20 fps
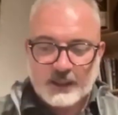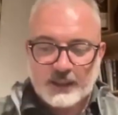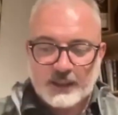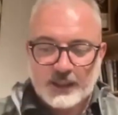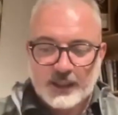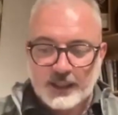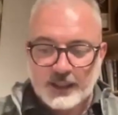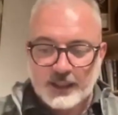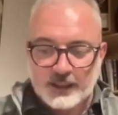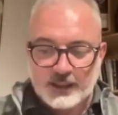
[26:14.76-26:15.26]

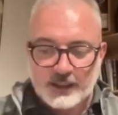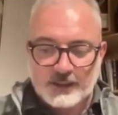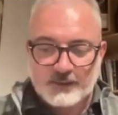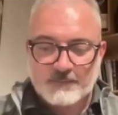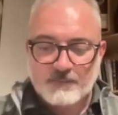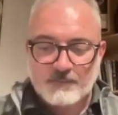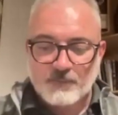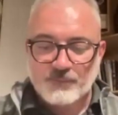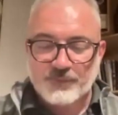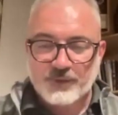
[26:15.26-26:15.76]
Here,
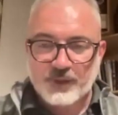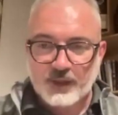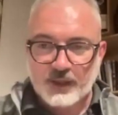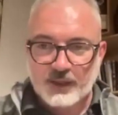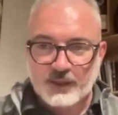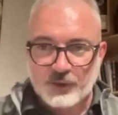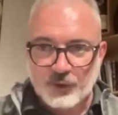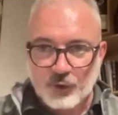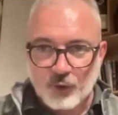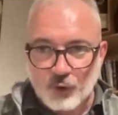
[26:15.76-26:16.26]

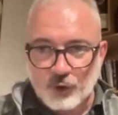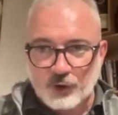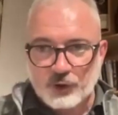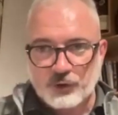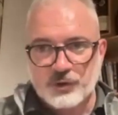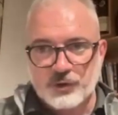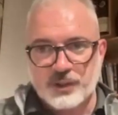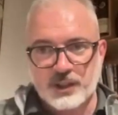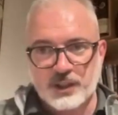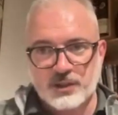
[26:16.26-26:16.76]
the oak
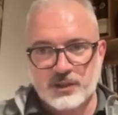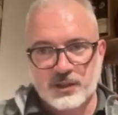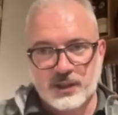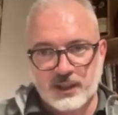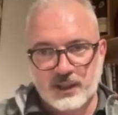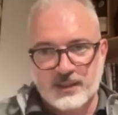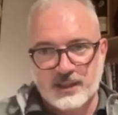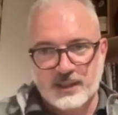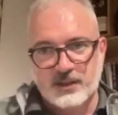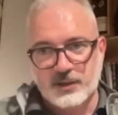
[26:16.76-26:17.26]
usage
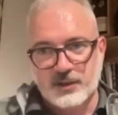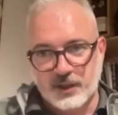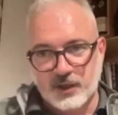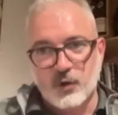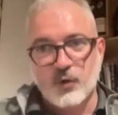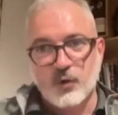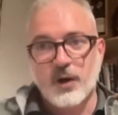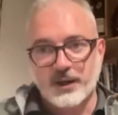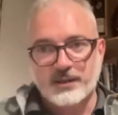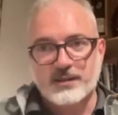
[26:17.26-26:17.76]
is actually
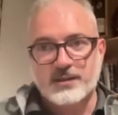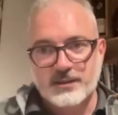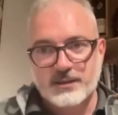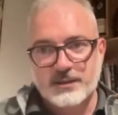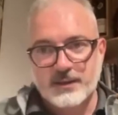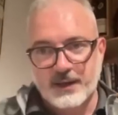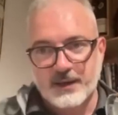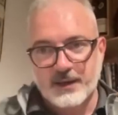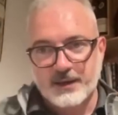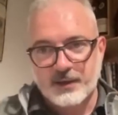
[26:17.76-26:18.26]
quite
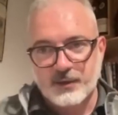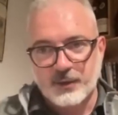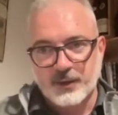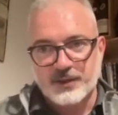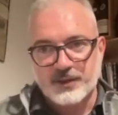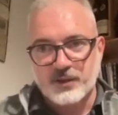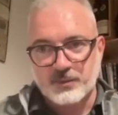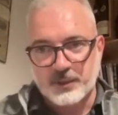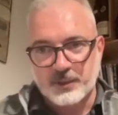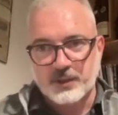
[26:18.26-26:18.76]

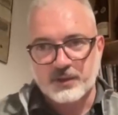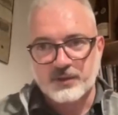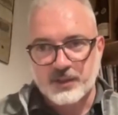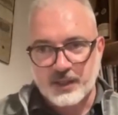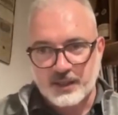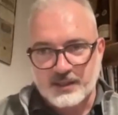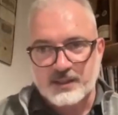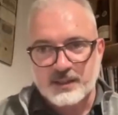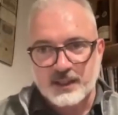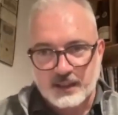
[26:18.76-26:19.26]
dominant.
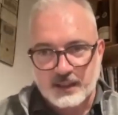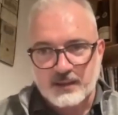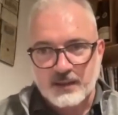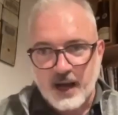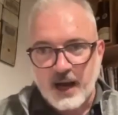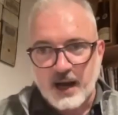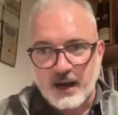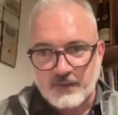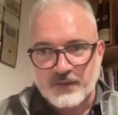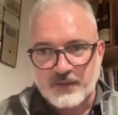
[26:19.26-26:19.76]
They still
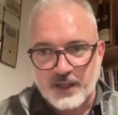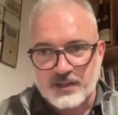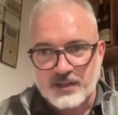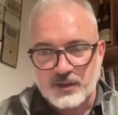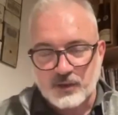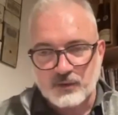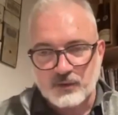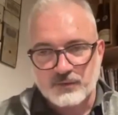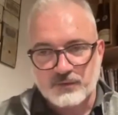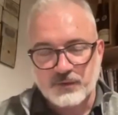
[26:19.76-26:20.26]
have that
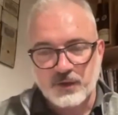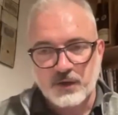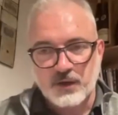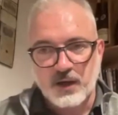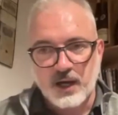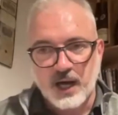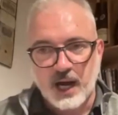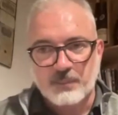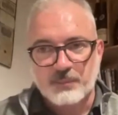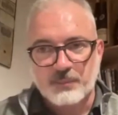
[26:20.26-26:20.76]
sort of
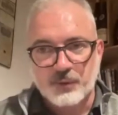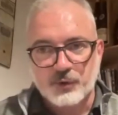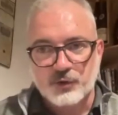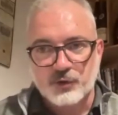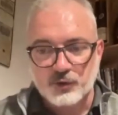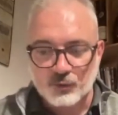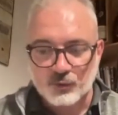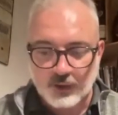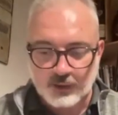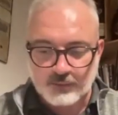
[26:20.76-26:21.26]
approach
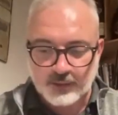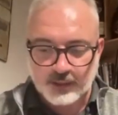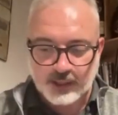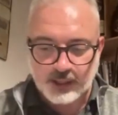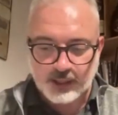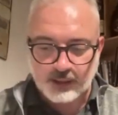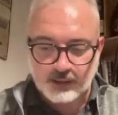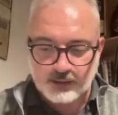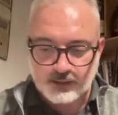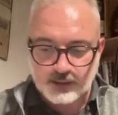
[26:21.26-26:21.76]
to
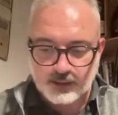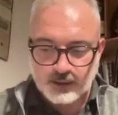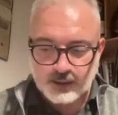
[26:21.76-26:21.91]
winemaking.